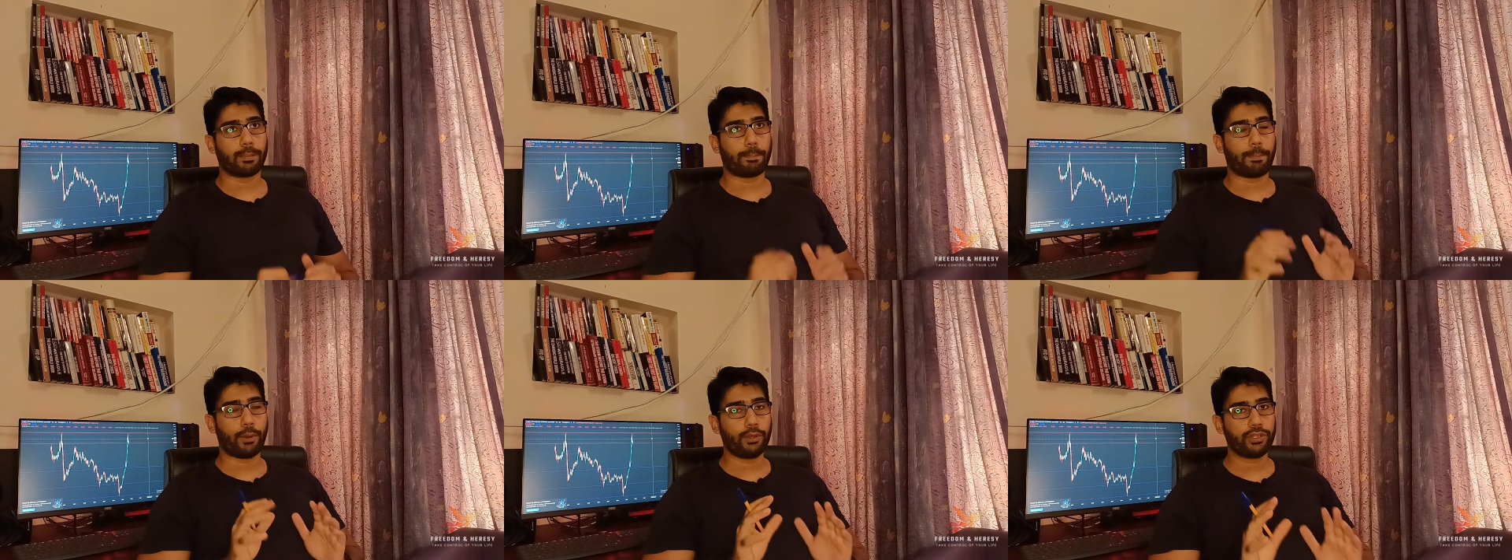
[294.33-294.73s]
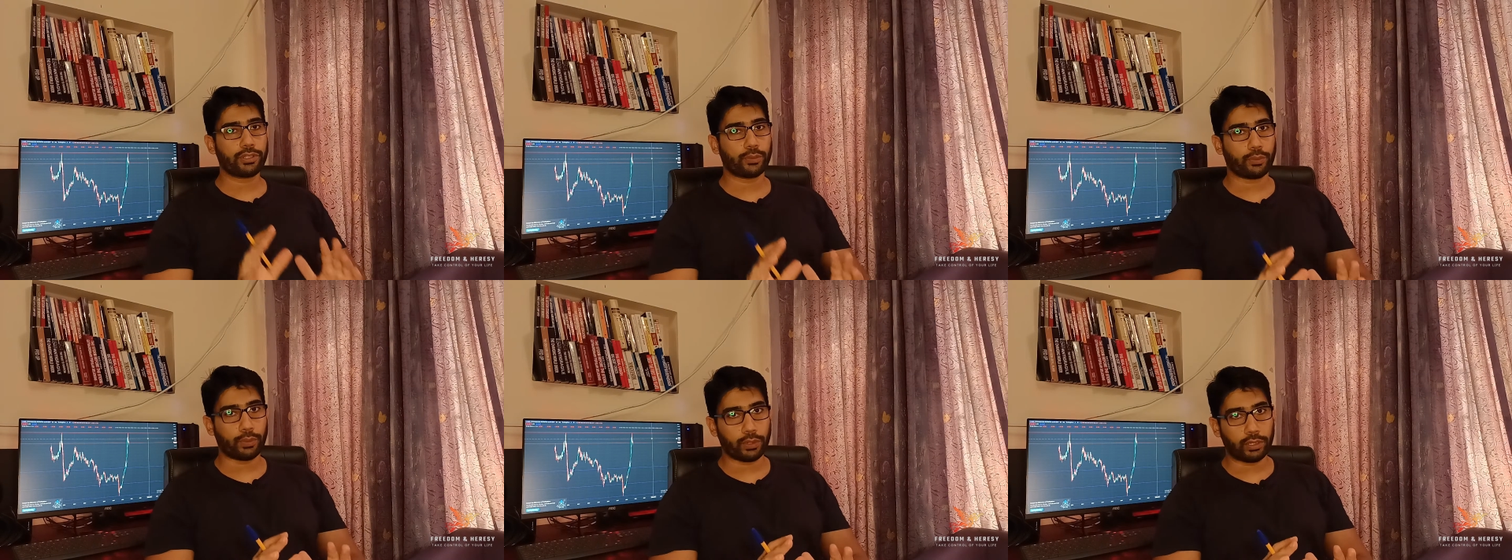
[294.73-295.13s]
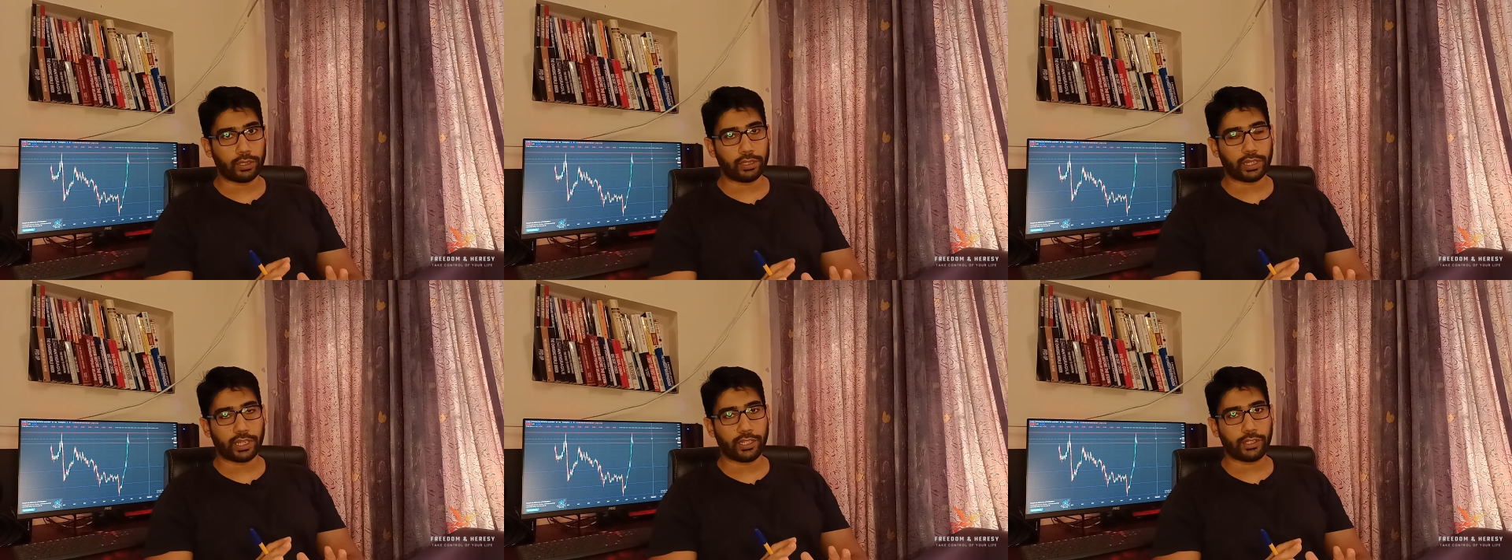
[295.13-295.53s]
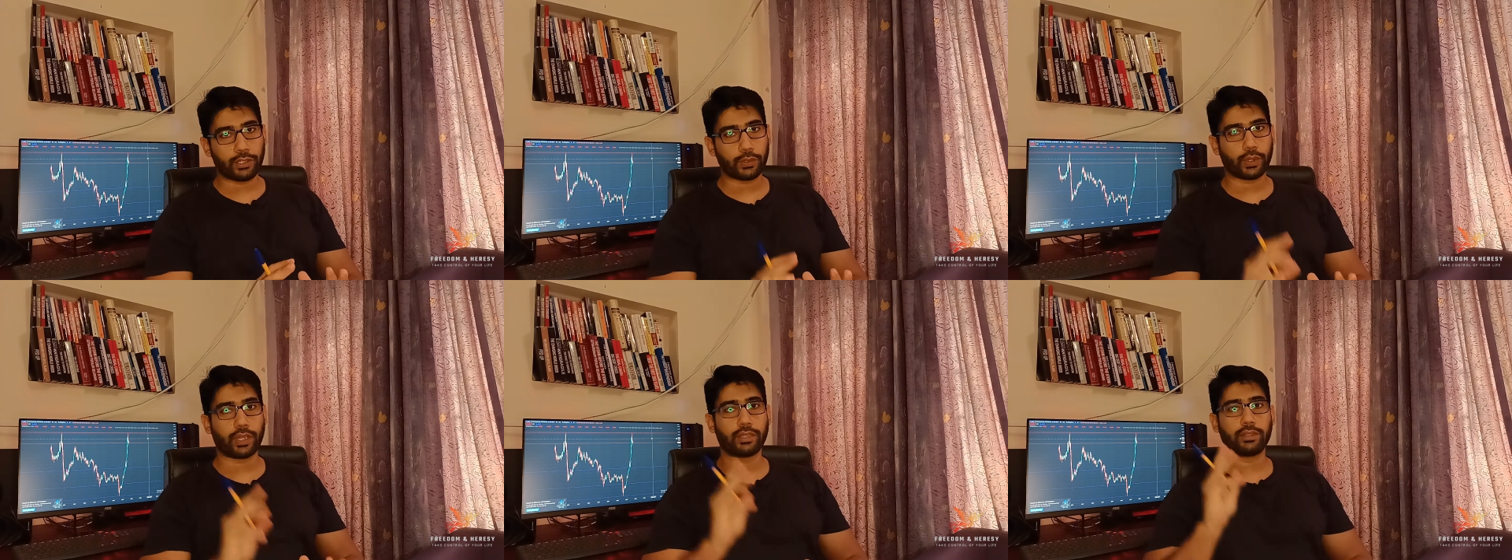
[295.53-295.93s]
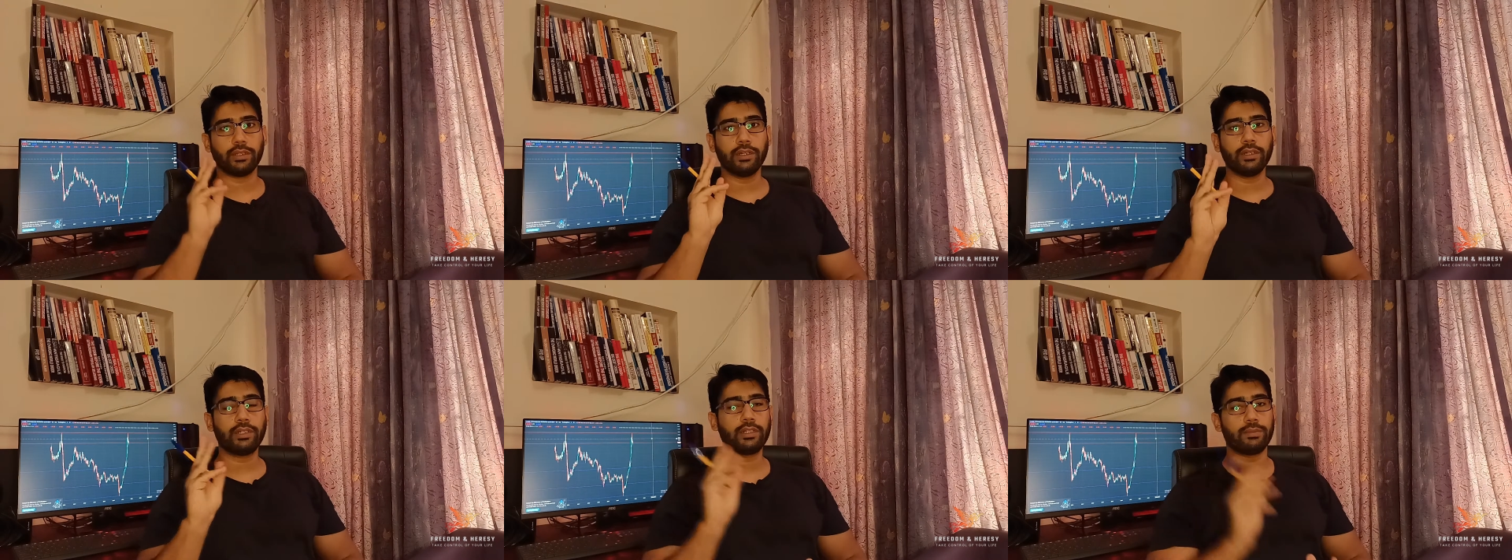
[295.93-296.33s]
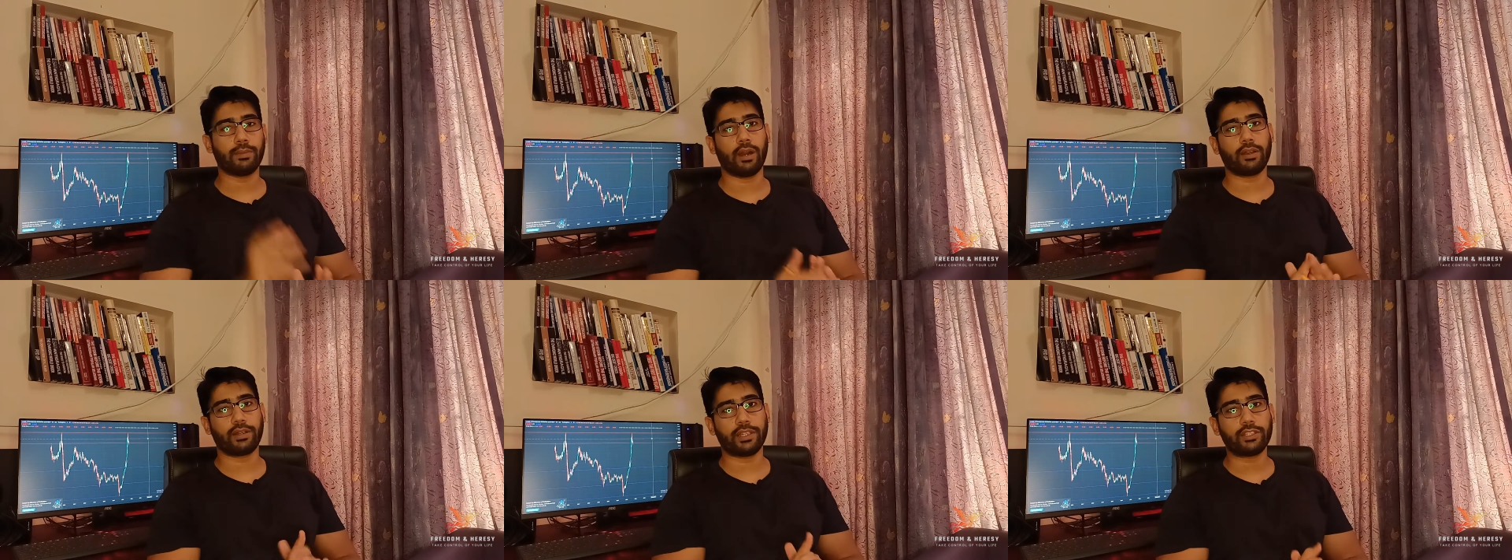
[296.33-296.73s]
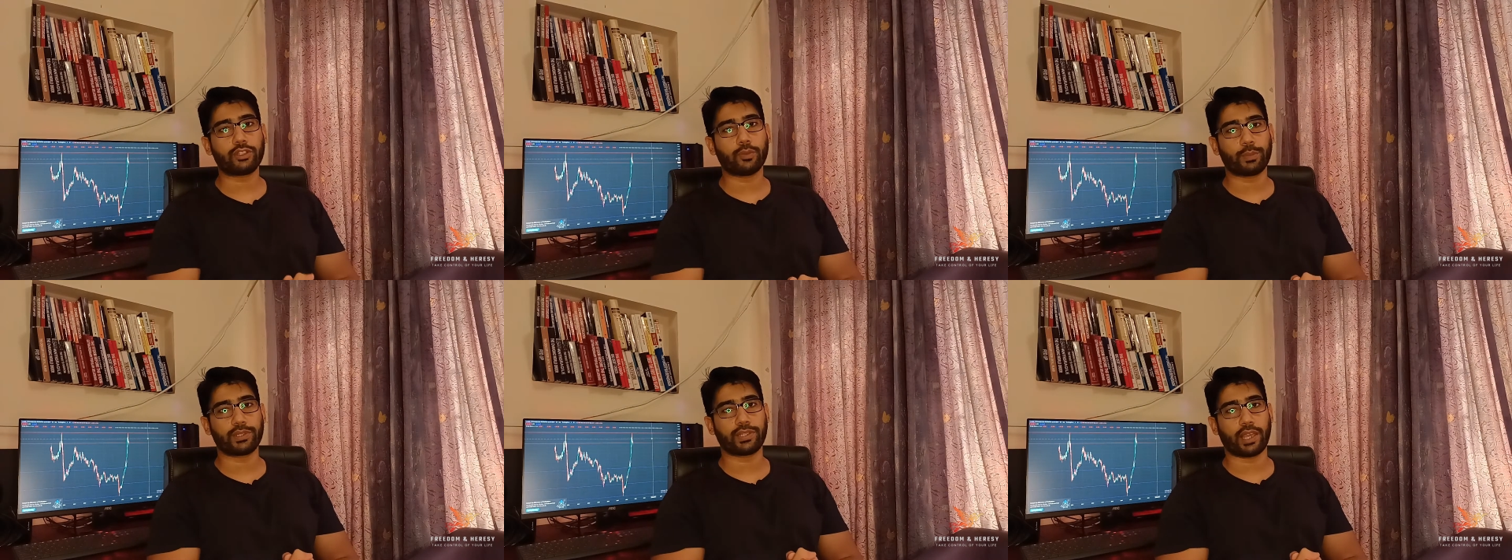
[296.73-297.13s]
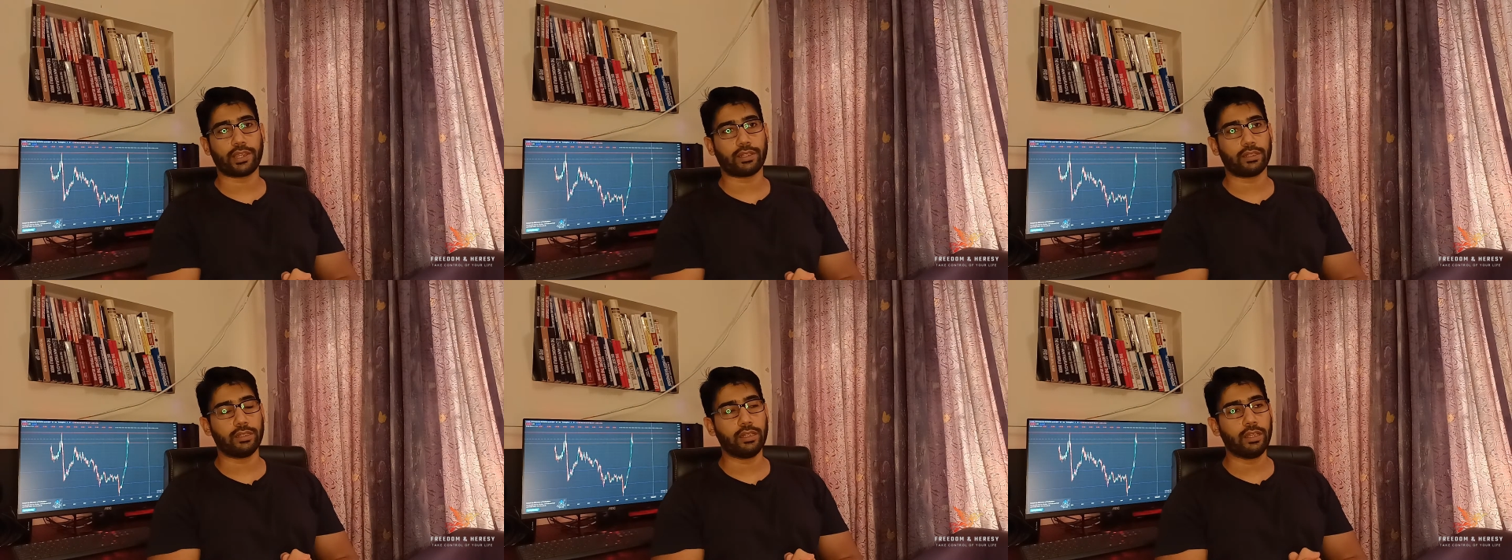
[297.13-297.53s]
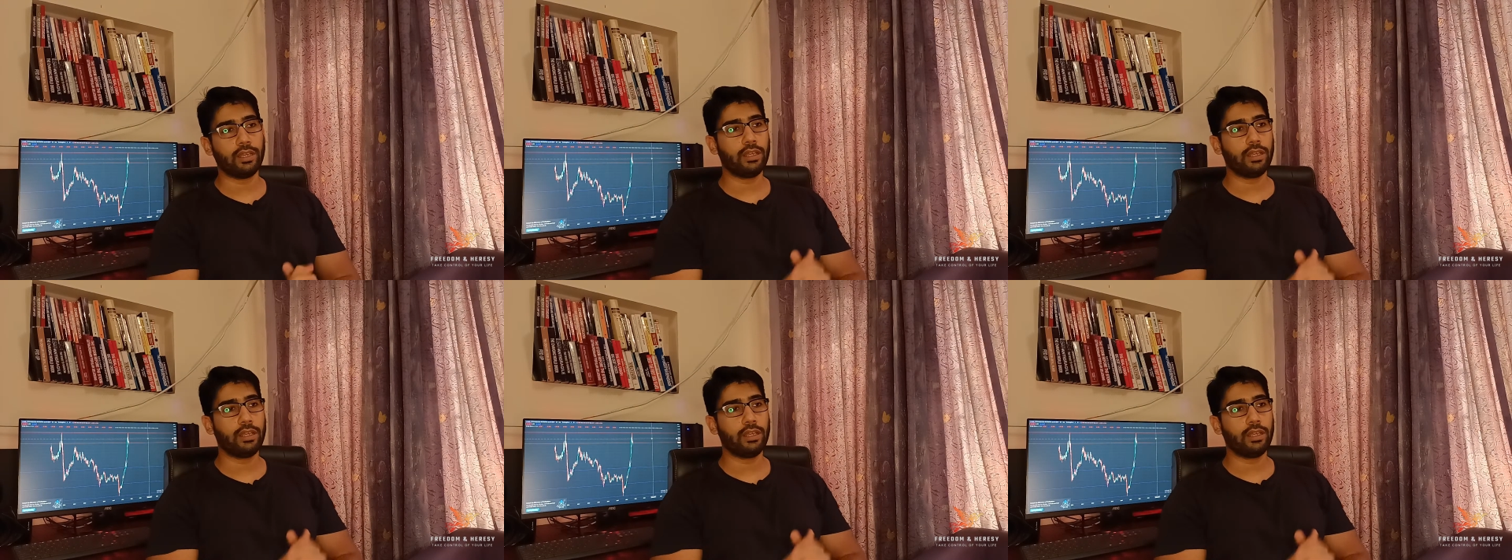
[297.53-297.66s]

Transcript: pushed the world into a third commodity supercycle,